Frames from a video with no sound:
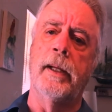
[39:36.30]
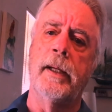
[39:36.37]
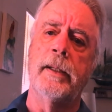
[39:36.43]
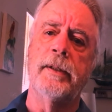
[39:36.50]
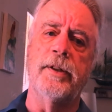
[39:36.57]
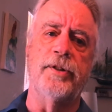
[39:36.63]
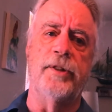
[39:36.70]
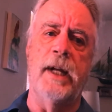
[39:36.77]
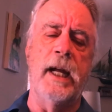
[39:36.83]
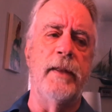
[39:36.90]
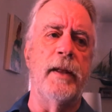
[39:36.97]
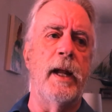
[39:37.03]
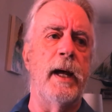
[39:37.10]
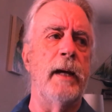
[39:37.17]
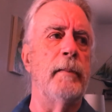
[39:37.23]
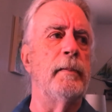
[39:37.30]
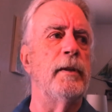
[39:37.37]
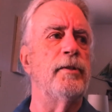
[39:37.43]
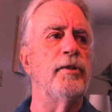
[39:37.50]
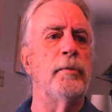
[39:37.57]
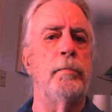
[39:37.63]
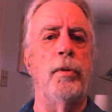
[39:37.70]
to say that I am
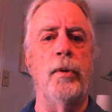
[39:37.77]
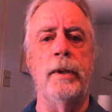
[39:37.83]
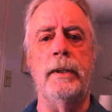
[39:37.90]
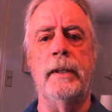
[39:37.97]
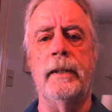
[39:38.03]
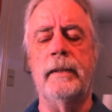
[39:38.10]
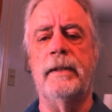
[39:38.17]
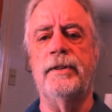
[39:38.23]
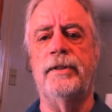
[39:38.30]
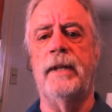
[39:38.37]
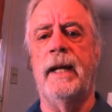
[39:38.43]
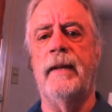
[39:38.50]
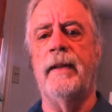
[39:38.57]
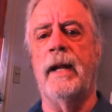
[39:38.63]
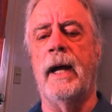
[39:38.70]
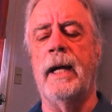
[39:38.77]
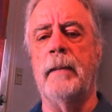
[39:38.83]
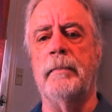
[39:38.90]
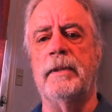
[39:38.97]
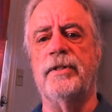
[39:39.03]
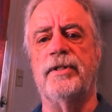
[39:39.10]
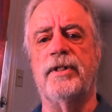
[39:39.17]
disappointed, to say that I am
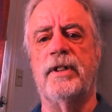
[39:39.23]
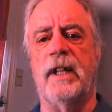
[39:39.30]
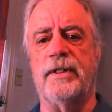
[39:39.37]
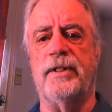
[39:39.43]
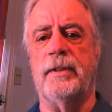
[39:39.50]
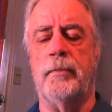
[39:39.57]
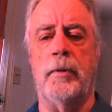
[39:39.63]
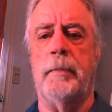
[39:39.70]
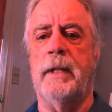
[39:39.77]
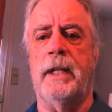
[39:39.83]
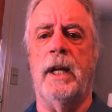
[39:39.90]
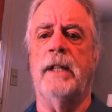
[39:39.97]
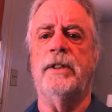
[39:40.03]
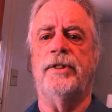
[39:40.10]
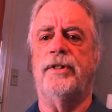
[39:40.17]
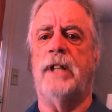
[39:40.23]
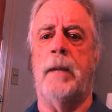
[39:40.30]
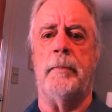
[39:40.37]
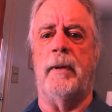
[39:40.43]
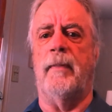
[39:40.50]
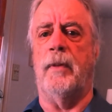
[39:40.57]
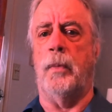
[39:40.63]
disgusted would be the
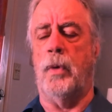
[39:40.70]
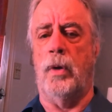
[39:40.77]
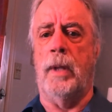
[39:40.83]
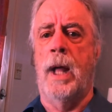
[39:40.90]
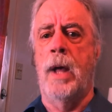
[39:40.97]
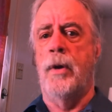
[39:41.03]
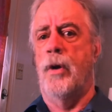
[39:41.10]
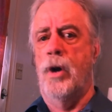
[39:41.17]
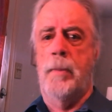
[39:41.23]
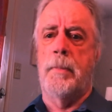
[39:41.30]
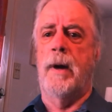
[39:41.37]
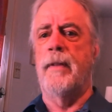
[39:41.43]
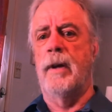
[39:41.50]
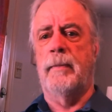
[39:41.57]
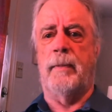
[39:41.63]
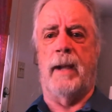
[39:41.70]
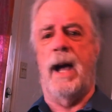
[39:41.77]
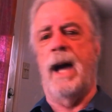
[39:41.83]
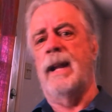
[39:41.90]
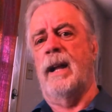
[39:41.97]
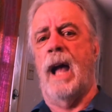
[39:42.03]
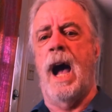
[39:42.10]
understatement of the world. Your mother
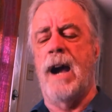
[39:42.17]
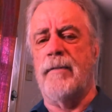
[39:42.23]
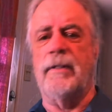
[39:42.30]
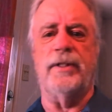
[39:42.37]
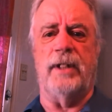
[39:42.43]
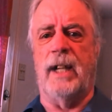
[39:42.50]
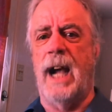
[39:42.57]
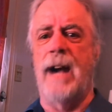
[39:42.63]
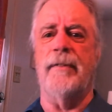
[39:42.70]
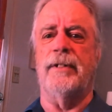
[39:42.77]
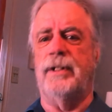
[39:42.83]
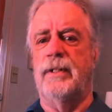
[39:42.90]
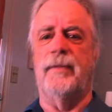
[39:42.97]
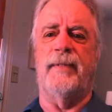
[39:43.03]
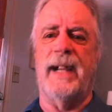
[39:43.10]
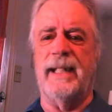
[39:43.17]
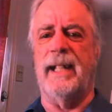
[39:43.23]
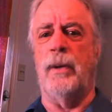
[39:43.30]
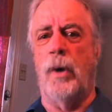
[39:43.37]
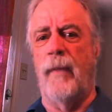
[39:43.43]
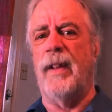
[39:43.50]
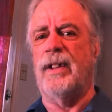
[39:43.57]
got in Congress invented
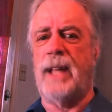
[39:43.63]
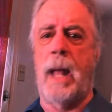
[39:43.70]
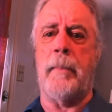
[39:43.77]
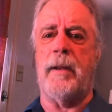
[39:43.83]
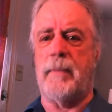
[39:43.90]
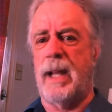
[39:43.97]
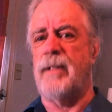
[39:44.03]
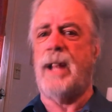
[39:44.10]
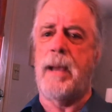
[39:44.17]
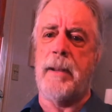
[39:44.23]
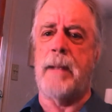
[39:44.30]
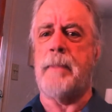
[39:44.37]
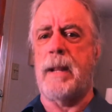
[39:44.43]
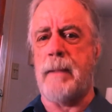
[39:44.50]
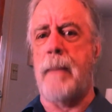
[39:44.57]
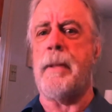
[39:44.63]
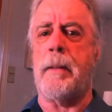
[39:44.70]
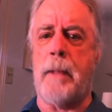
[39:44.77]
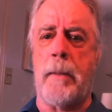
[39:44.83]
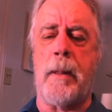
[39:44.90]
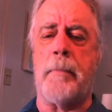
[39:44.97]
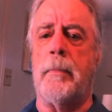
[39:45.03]
all this.
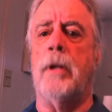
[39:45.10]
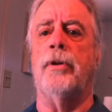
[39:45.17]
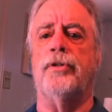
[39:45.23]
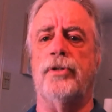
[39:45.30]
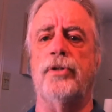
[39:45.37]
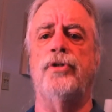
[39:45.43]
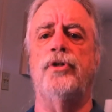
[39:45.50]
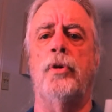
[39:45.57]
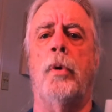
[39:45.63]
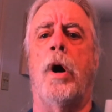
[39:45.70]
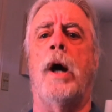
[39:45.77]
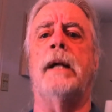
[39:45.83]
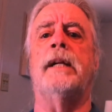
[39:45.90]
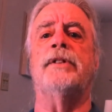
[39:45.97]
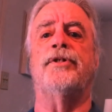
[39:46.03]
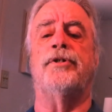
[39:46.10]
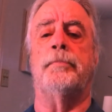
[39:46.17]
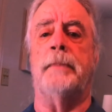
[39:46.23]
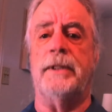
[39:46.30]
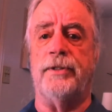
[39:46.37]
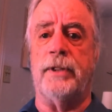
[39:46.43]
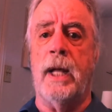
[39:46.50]
Muldoon, you are
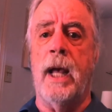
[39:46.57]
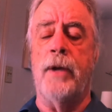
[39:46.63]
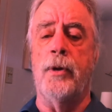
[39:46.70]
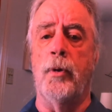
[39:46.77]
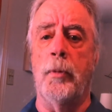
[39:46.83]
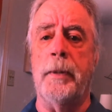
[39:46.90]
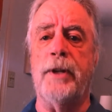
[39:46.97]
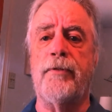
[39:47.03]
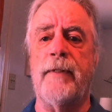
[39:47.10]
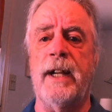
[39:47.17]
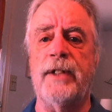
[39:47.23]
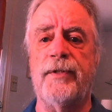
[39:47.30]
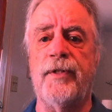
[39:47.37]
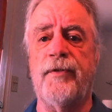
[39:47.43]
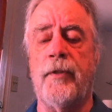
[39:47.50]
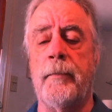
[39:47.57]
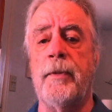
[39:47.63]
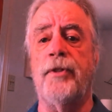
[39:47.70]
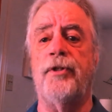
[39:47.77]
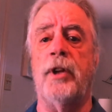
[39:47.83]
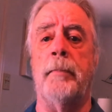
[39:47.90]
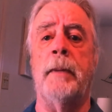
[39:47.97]
dismissed. You will be transferred from the
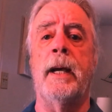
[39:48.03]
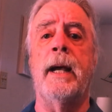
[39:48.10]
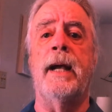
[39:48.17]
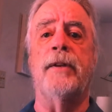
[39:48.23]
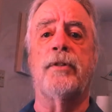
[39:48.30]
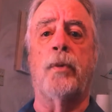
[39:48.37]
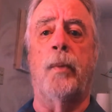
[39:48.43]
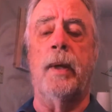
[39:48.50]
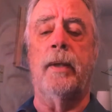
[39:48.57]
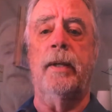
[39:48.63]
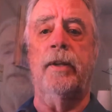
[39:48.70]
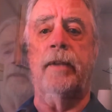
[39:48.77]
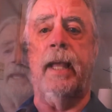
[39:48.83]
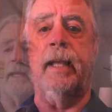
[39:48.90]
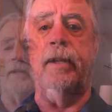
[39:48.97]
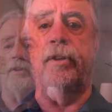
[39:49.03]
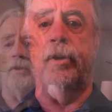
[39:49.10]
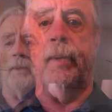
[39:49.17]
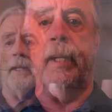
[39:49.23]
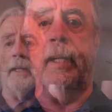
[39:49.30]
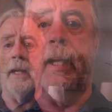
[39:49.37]
ship as quickly as I can do it.